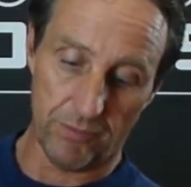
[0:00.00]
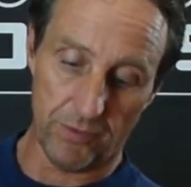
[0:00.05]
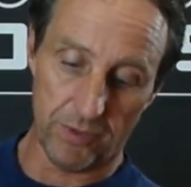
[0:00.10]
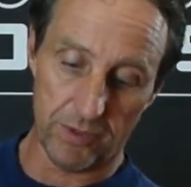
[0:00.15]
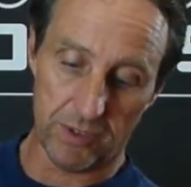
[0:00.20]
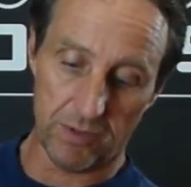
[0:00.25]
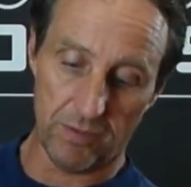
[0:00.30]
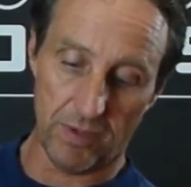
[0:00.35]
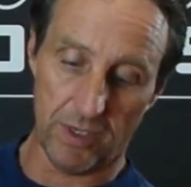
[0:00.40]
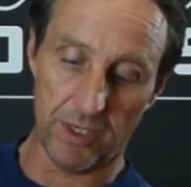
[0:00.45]

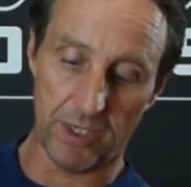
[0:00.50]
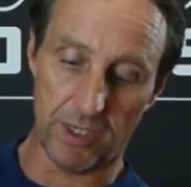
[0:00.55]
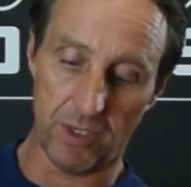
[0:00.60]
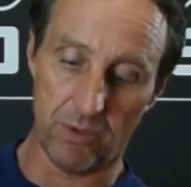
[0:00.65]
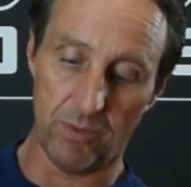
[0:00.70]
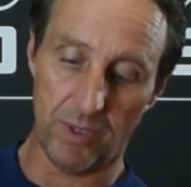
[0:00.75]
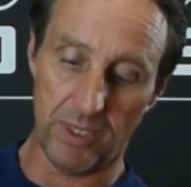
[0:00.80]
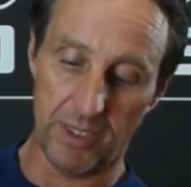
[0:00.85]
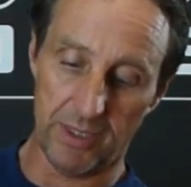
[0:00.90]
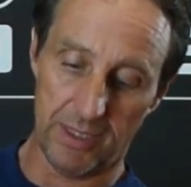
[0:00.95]
First of all, you can
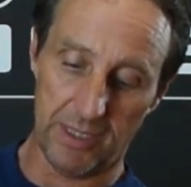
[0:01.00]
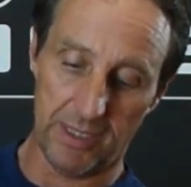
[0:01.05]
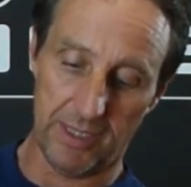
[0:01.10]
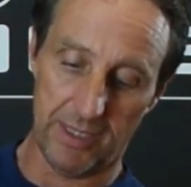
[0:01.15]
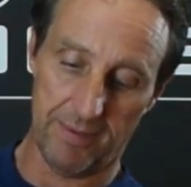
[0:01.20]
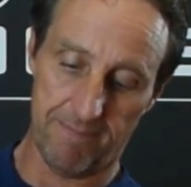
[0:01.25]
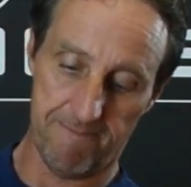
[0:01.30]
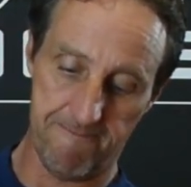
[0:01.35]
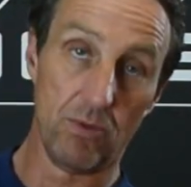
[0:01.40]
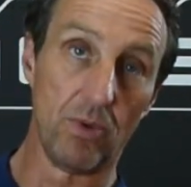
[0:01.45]
read
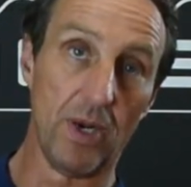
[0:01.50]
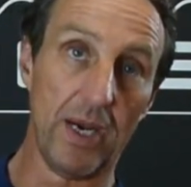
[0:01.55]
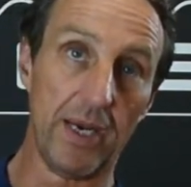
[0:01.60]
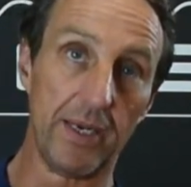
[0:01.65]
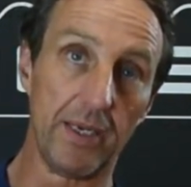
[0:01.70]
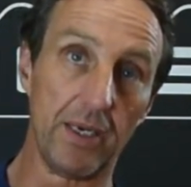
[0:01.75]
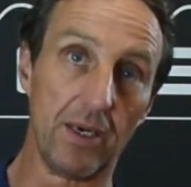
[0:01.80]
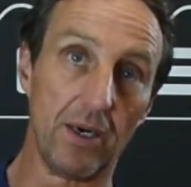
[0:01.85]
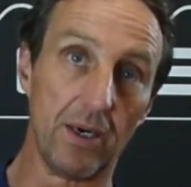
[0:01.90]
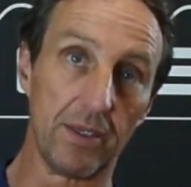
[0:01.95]
the
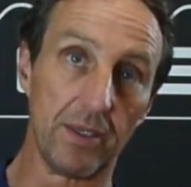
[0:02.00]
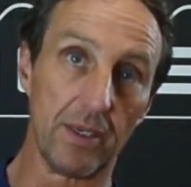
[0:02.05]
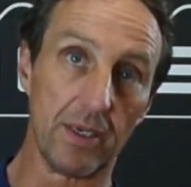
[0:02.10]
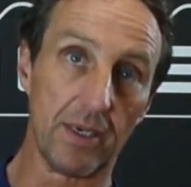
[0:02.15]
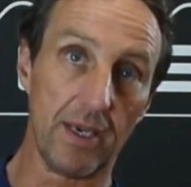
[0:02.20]
writing on the